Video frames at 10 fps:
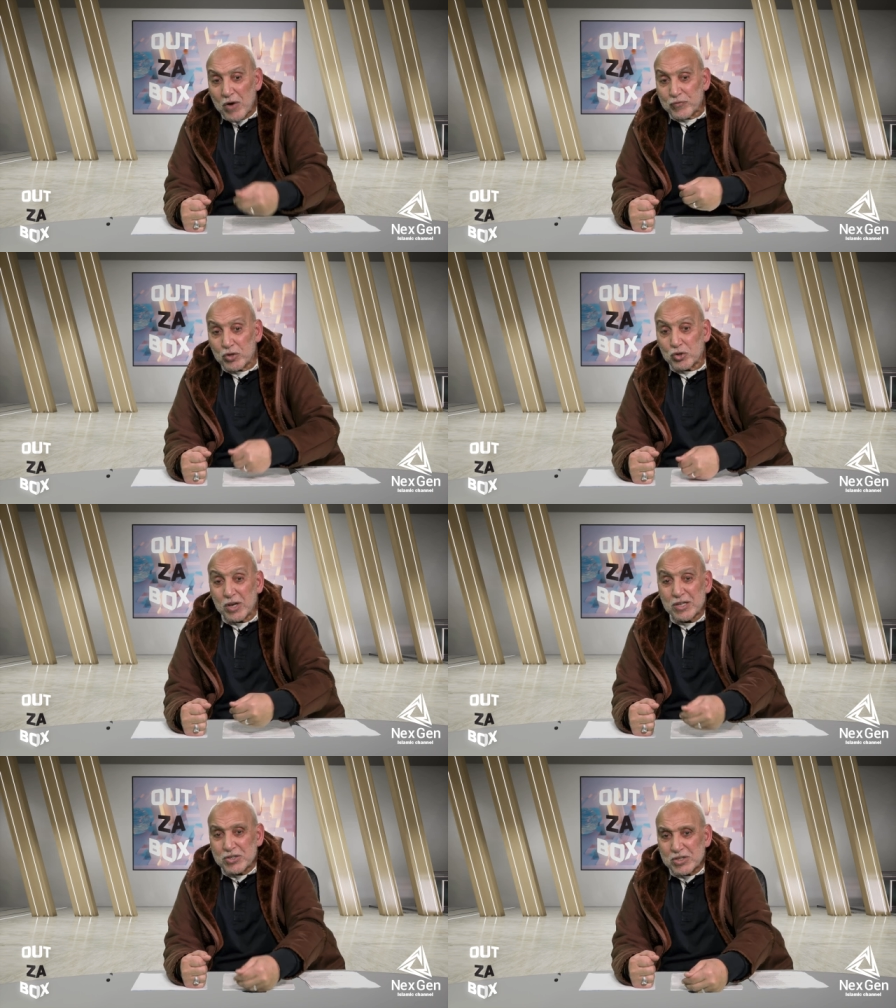We have no
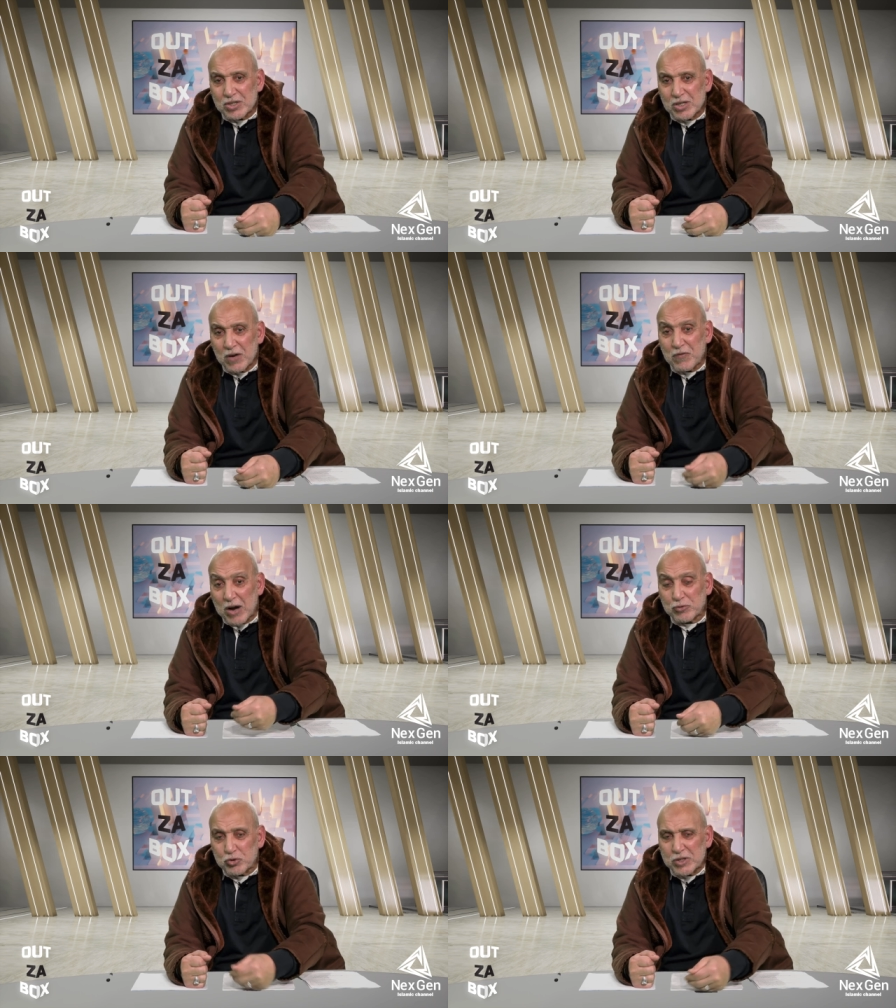knowledge of
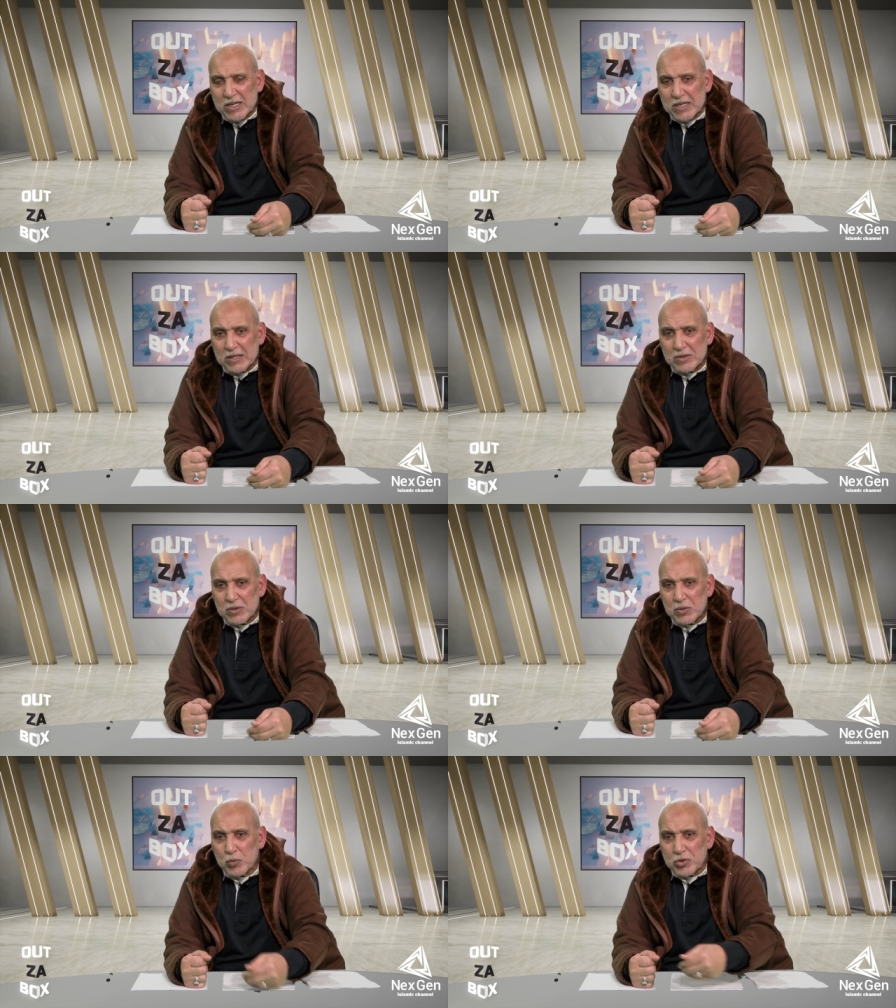how to deal
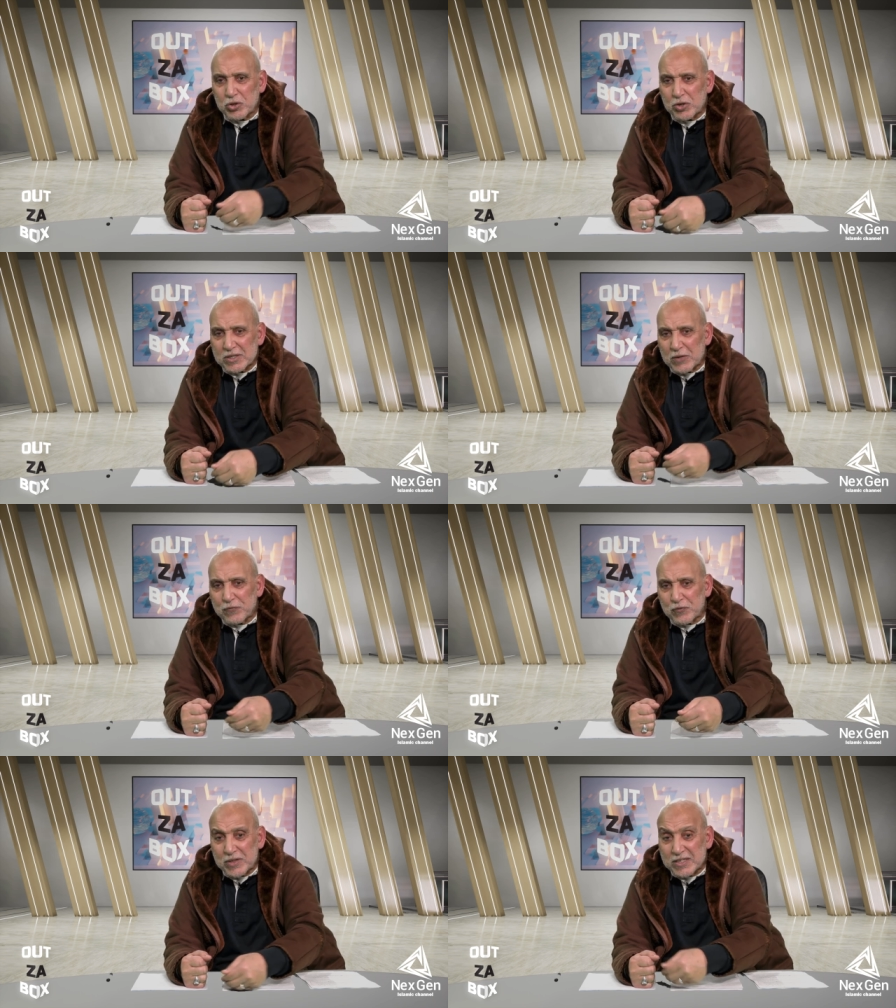with those
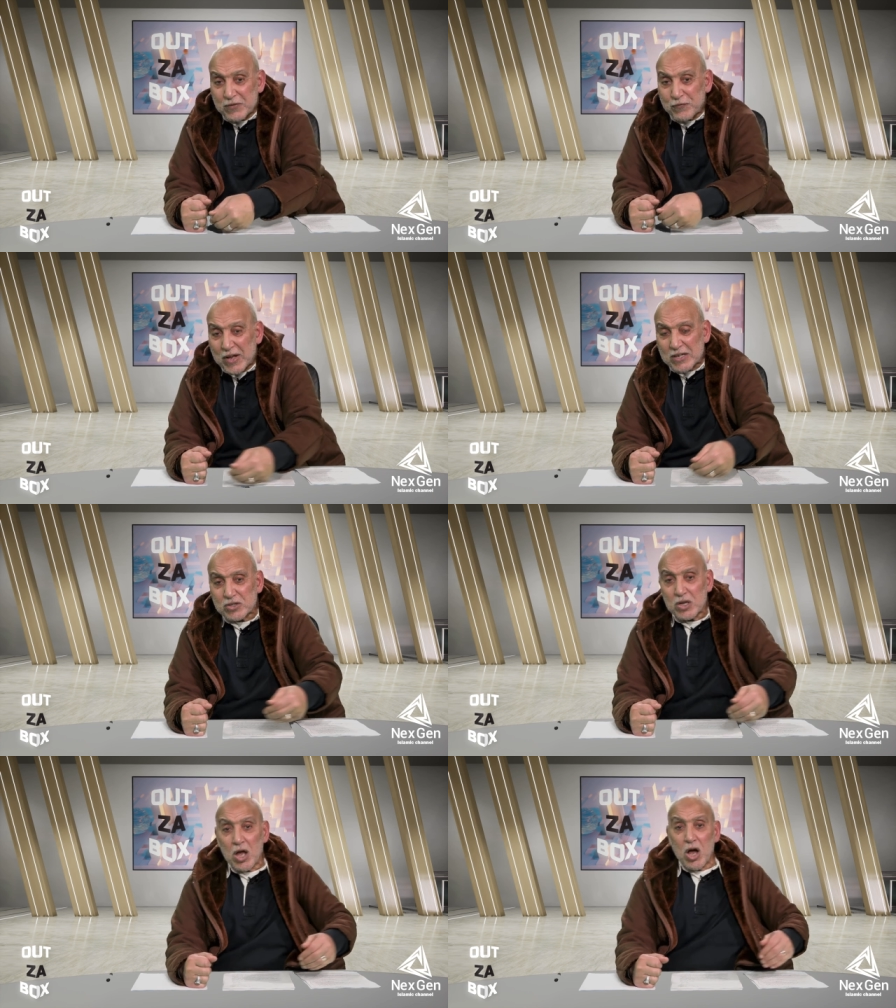with this
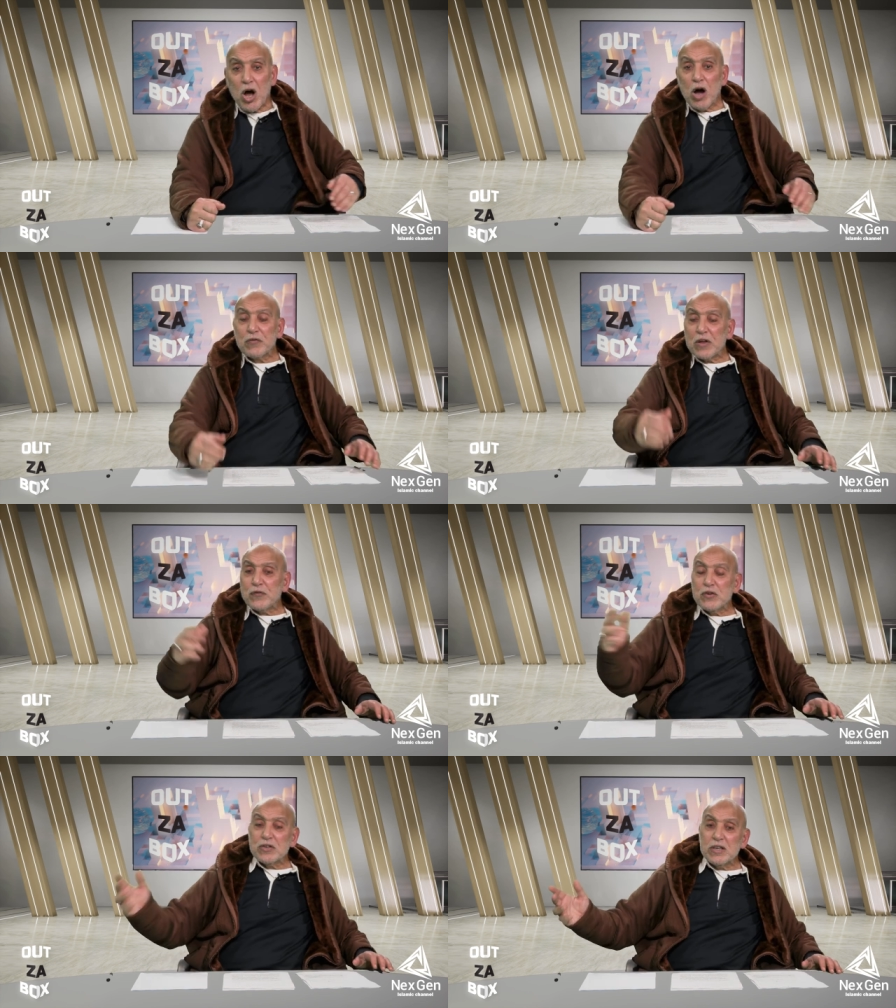influx of
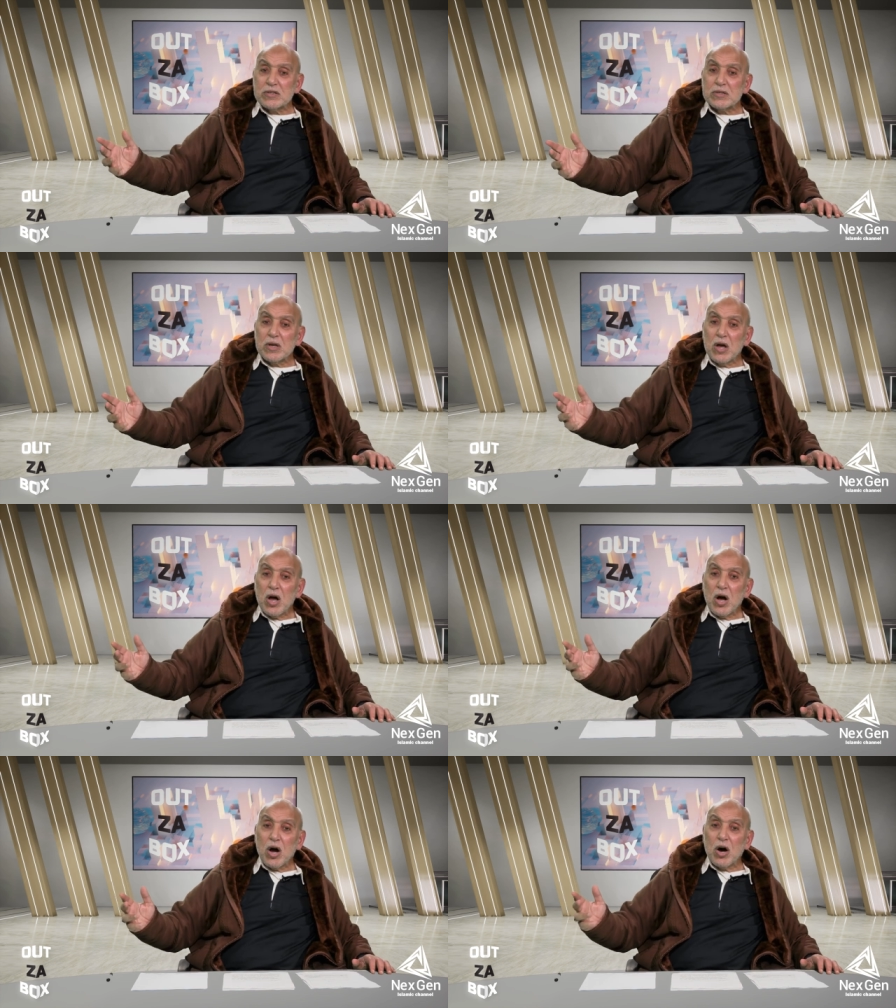refugees
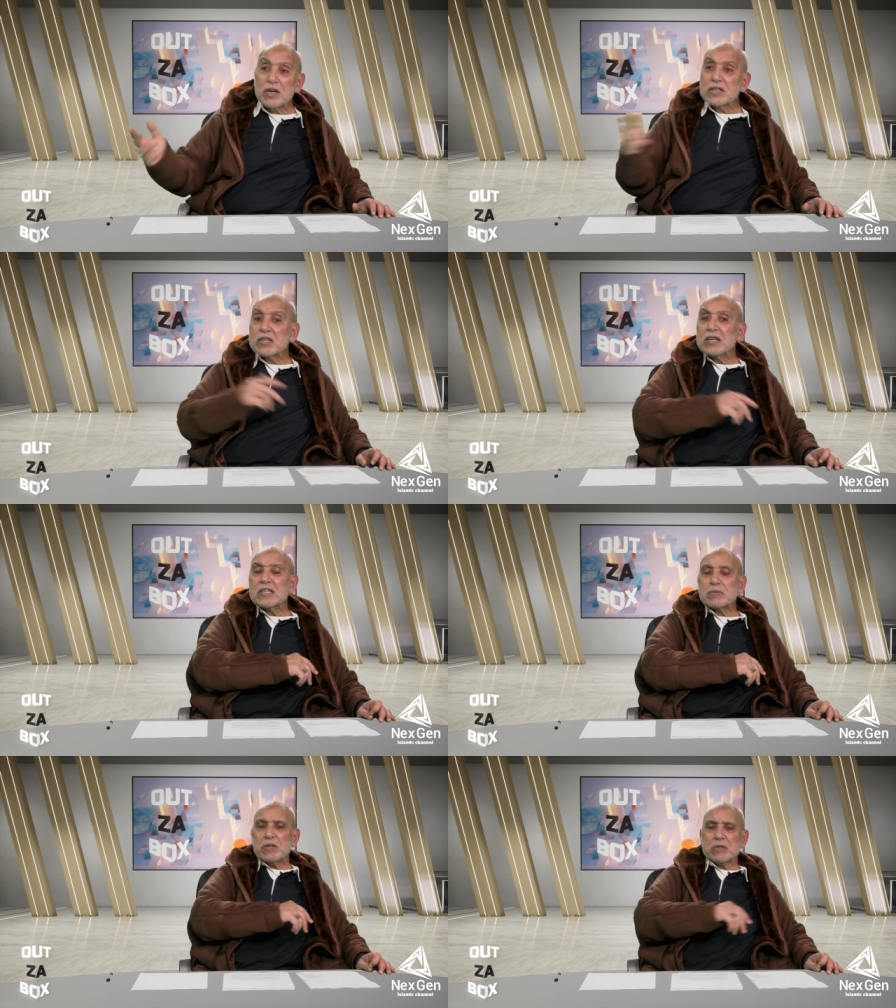or
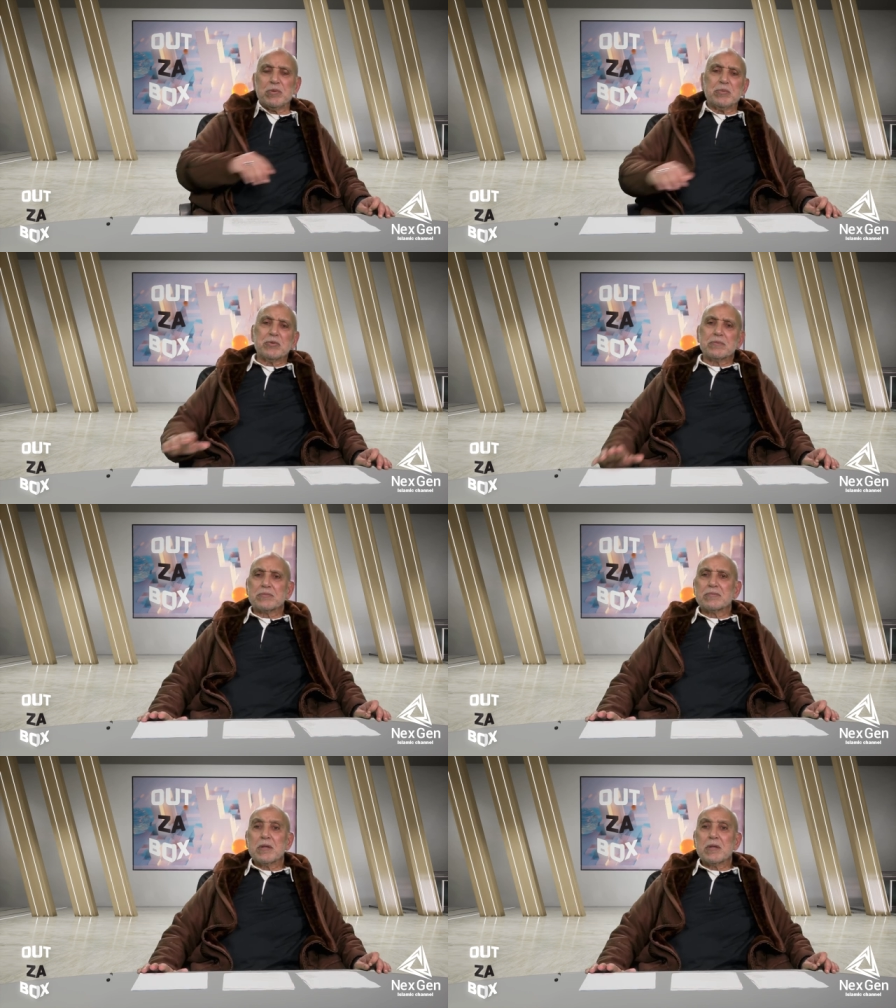internally displaced people.